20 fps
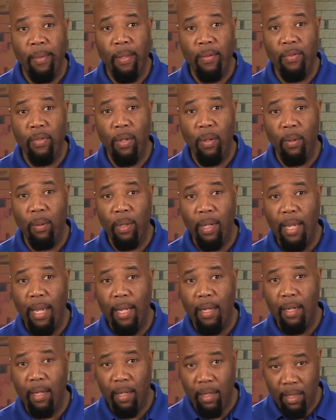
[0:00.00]
So
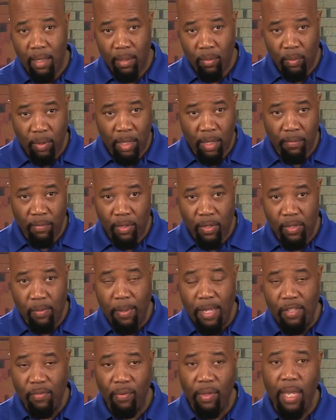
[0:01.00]
again, we give you the
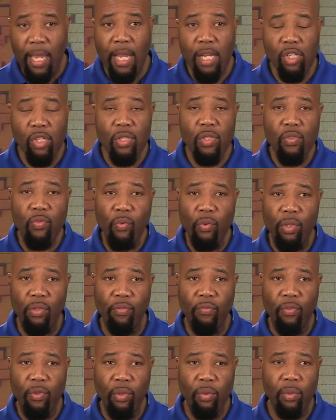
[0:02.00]
specifications for the
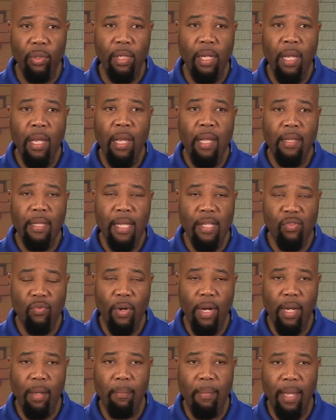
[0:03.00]
fluid that's
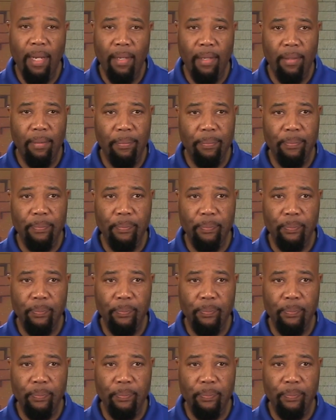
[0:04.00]
recommended.